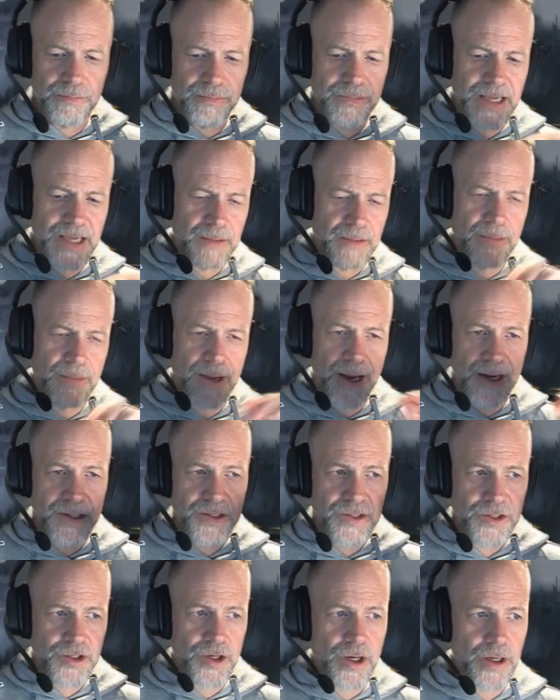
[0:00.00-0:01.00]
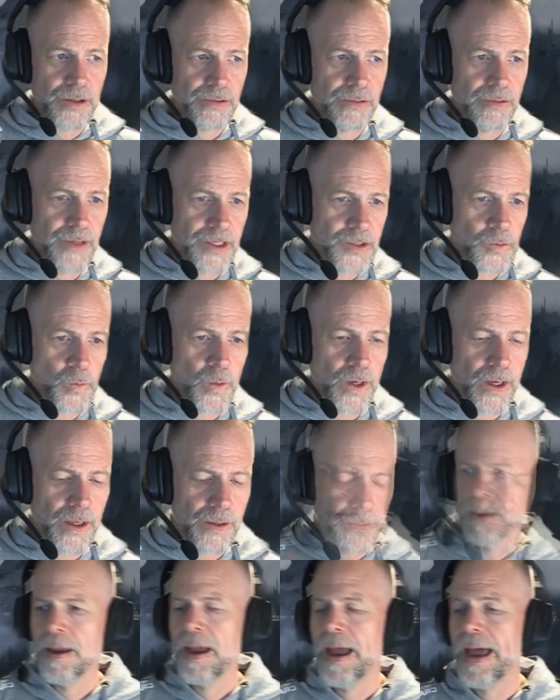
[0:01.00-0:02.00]
10-box chart as
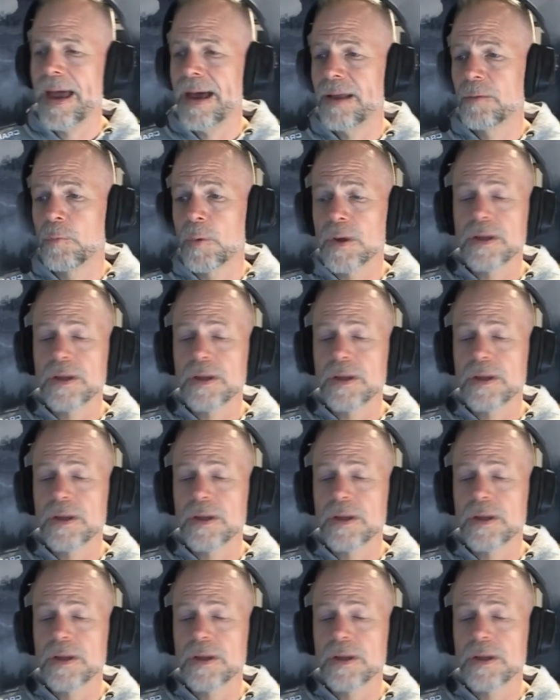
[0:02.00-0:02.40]
well. And